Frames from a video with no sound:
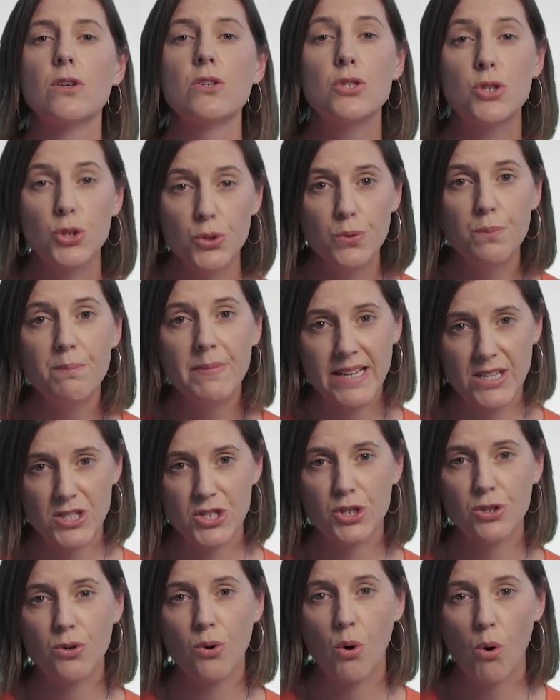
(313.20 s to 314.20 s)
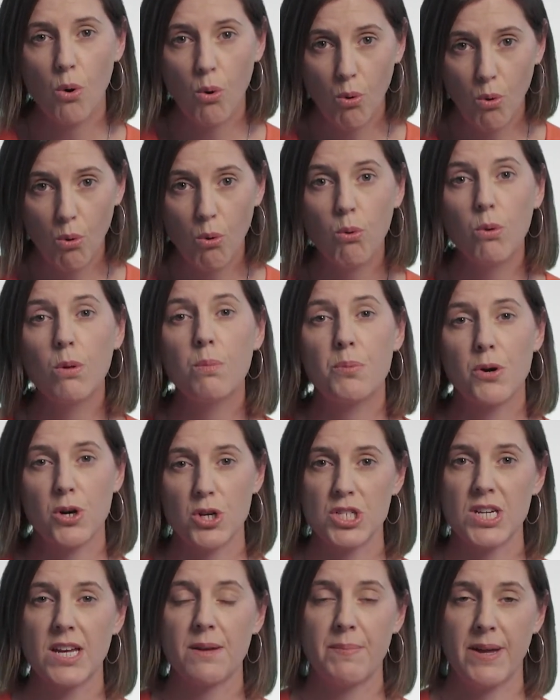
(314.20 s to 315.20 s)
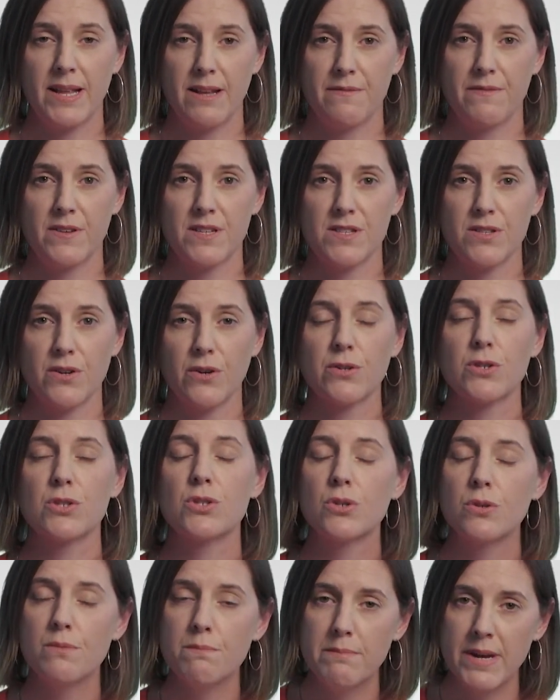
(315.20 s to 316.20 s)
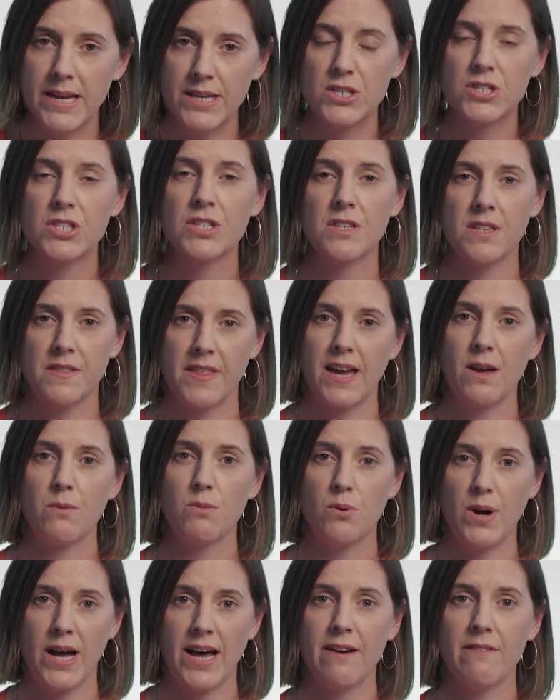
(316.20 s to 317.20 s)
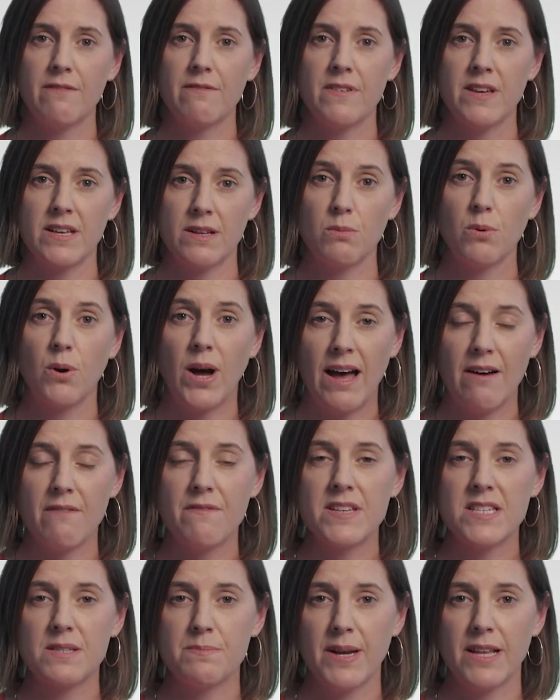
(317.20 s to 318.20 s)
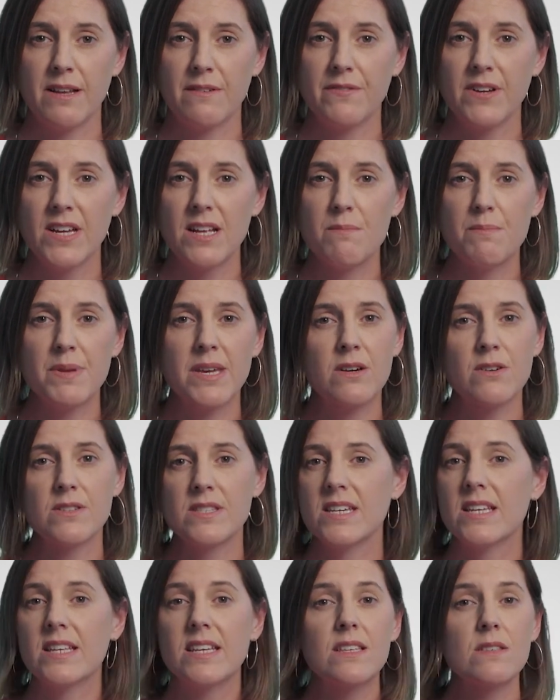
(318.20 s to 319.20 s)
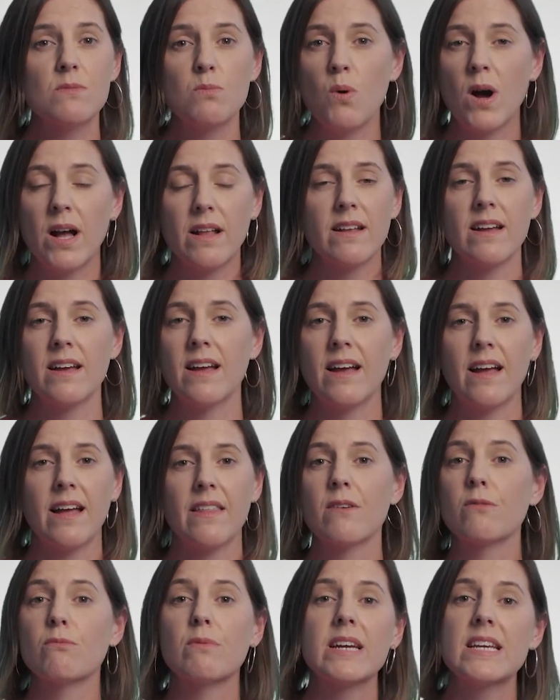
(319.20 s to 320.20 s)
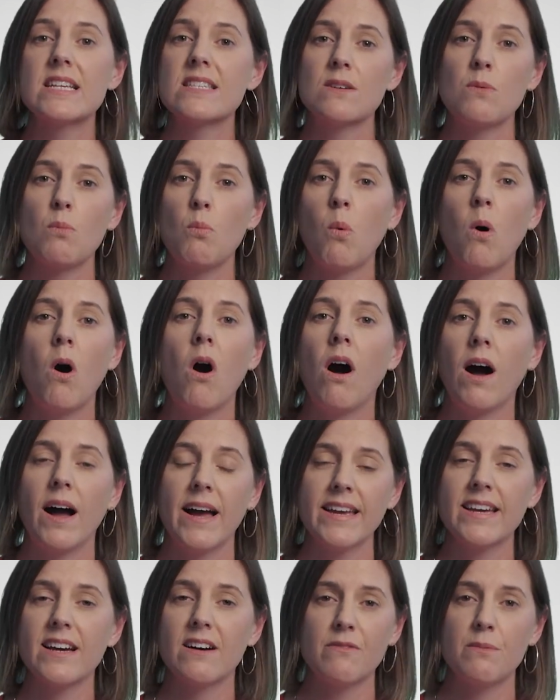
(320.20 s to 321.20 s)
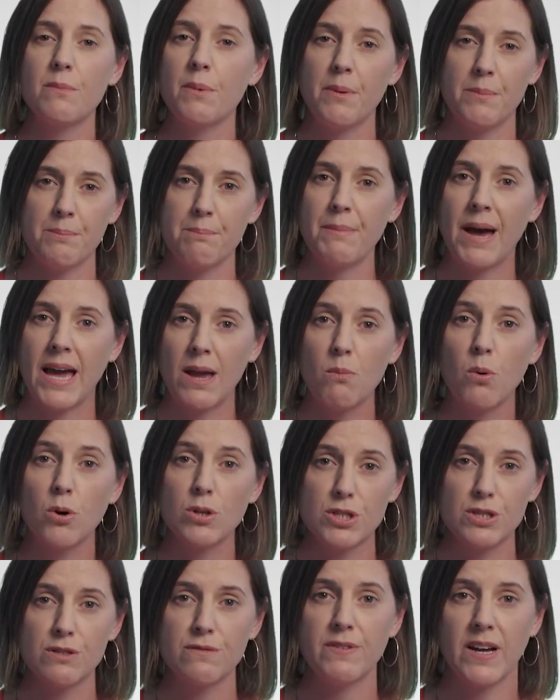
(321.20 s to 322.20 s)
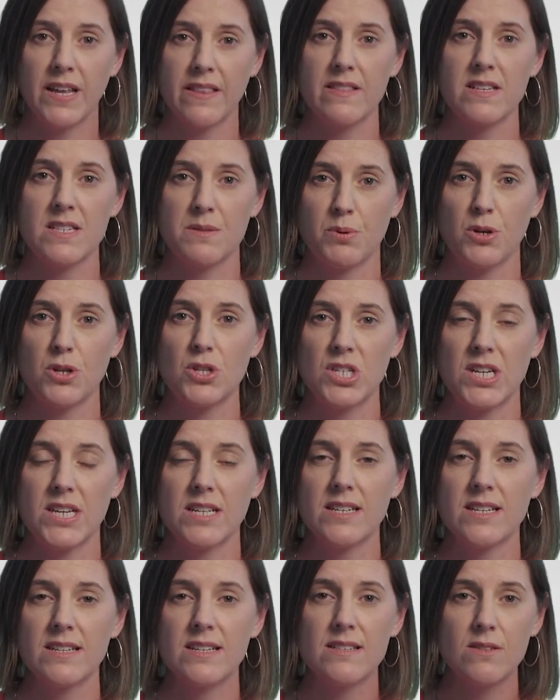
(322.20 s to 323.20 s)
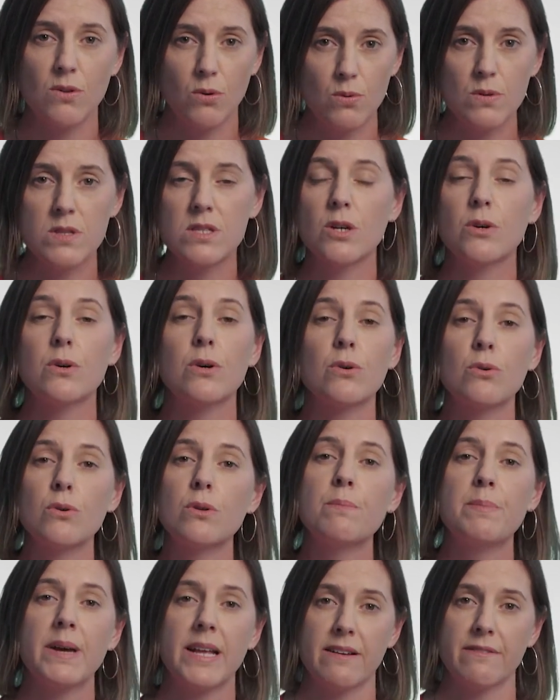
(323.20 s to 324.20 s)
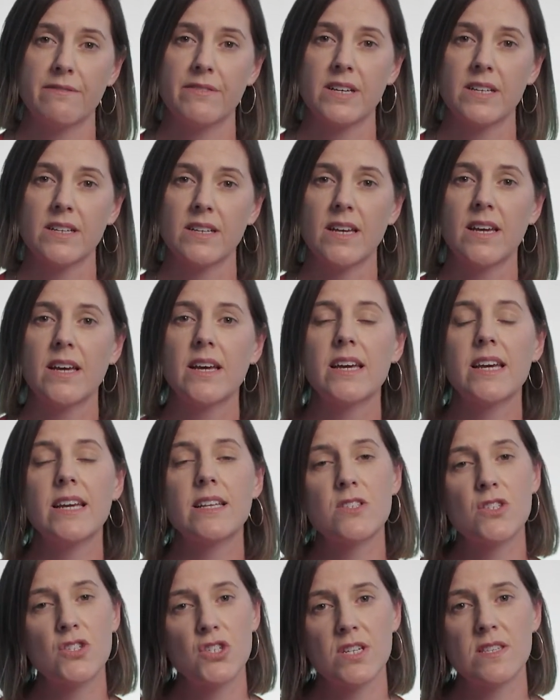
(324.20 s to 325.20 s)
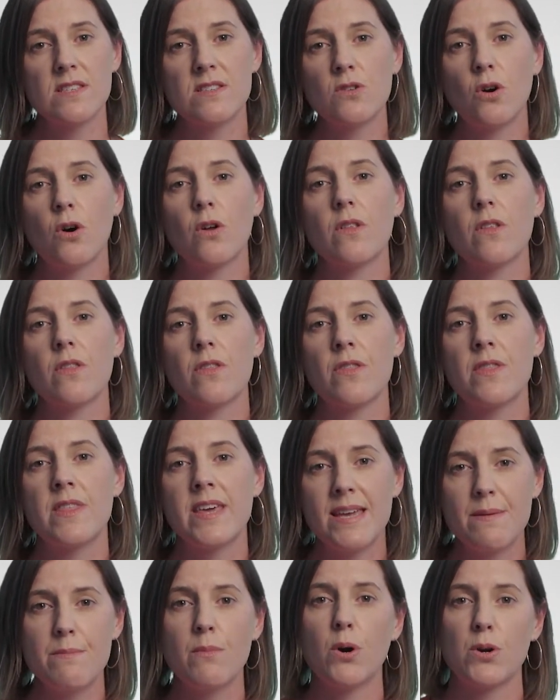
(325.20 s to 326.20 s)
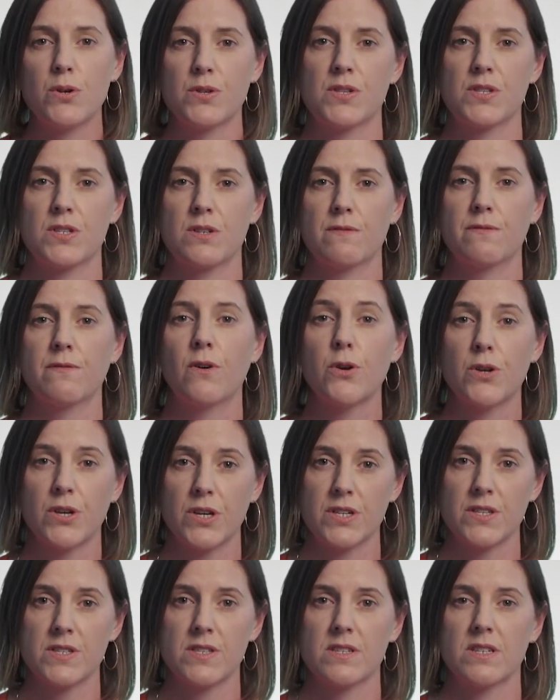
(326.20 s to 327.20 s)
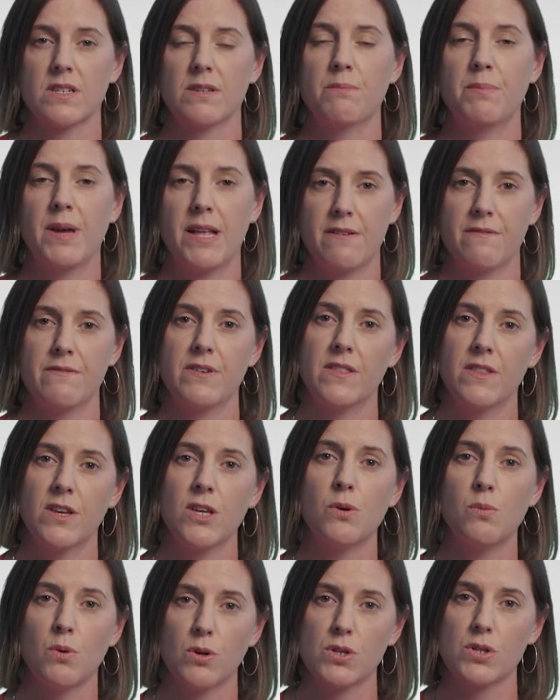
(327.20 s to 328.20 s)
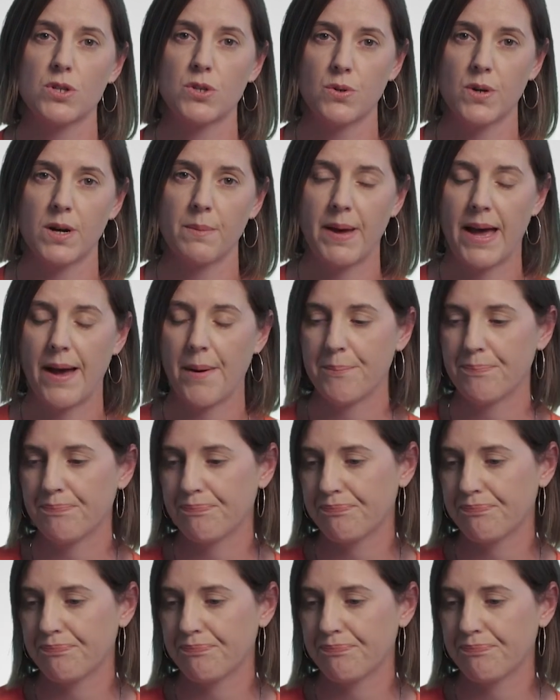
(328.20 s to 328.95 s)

Do mention all project benefits though. Do mention that it will have this benefit, because it is one other reason why government may want to fund this project. It is also a good benefit. It's just not the most focused benefit that you want to talk about.